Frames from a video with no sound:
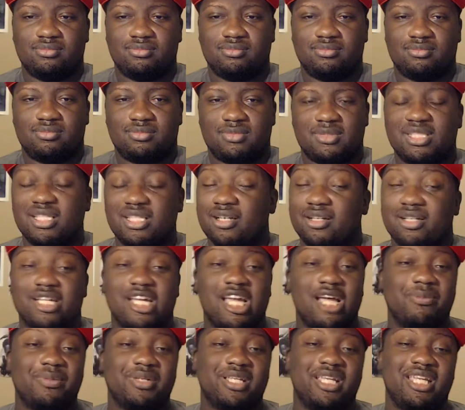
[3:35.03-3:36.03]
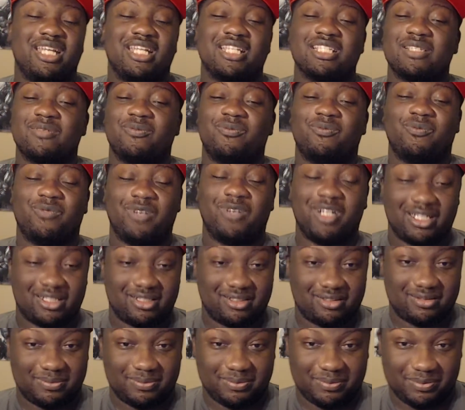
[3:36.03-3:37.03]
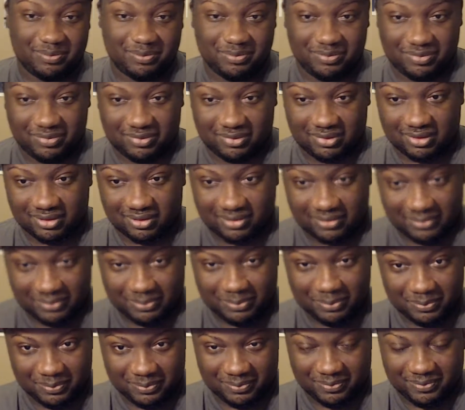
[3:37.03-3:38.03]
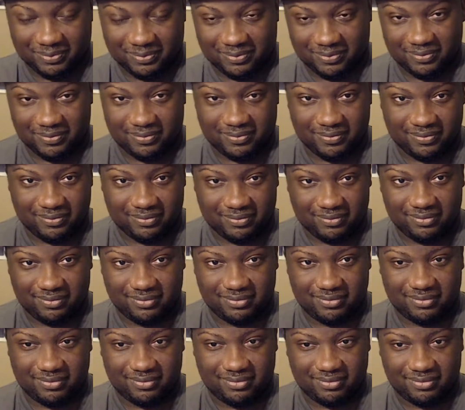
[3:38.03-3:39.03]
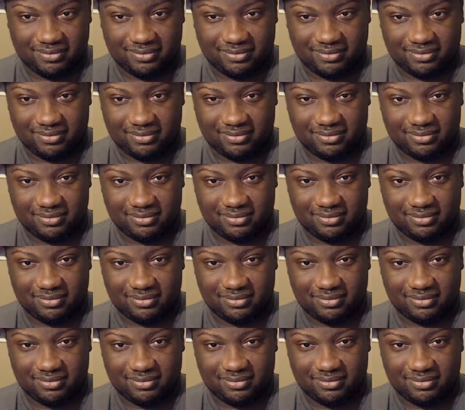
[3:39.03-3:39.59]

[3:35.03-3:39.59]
The more power keys are set, the less time it will take to defend the startup system.